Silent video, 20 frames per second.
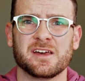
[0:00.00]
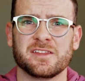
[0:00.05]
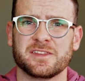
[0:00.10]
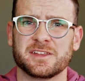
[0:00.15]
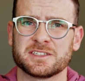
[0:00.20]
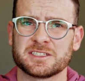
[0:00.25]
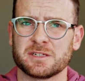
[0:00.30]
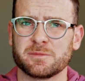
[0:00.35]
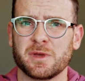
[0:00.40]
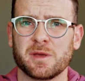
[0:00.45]

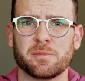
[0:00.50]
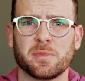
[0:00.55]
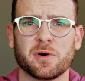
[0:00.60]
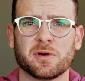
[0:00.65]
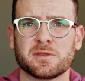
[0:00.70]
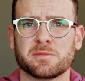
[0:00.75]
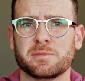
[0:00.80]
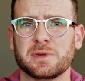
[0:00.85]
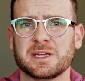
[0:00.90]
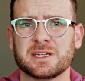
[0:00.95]
This can be
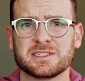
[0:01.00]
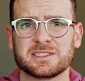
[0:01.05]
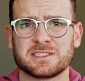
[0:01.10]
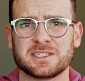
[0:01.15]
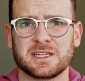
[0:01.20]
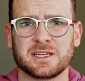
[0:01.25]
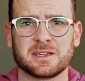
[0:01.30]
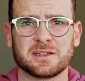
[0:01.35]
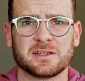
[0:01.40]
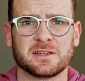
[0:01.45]
both
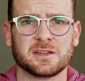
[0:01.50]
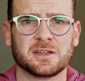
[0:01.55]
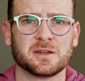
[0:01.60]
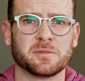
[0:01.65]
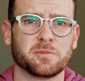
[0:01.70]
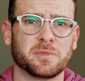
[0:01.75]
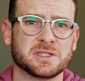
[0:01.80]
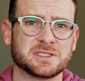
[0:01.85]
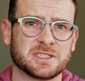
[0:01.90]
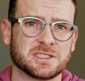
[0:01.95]

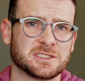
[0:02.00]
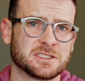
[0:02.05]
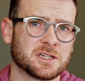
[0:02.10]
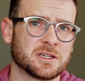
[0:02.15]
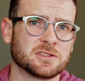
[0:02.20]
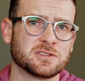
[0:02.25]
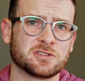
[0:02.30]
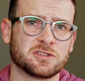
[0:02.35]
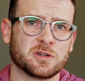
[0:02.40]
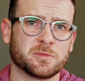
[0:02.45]
B2C, business to
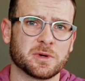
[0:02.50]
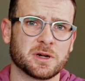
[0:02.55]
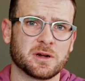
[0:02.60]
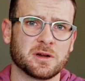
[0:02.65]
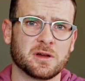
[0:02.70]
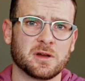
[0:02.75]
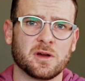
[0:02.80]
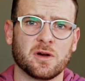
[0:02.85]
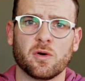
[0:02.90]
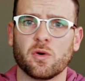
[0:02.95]

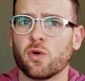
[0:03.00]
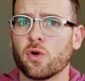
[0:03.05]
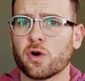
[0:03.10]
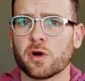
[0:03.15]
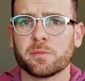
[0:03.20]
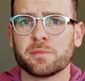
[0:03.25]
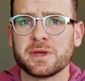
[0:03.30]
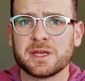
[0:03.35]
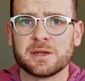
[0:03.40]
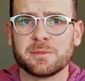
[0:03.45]
consumer,
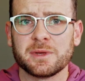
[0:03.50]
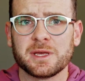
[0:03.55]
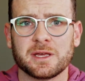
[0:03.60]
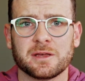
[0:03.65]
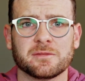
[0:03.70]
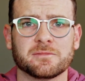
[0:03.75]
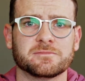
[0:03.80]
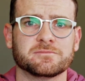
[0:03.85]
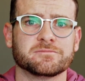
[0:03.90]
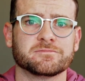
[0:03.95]
or
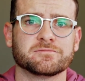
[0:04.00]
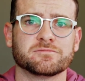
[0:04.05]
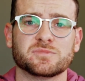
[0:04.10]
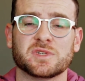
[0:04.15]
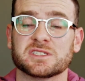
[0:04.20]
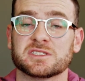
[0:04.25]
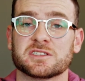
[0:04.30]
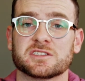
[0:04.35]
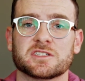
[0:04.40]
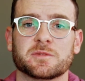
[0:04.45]
B2B,
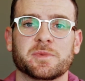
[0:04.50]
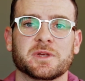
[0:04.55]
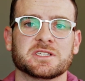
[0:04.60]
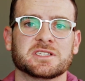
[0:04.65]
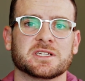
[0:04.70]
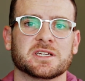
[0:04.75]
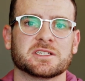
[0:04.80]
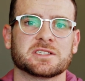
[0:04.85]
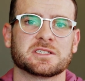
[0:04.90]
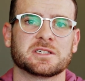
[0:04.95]
business to
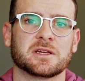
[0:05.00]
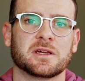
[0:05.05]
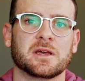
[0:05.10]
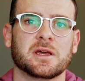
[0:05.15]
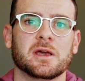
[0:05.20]
business.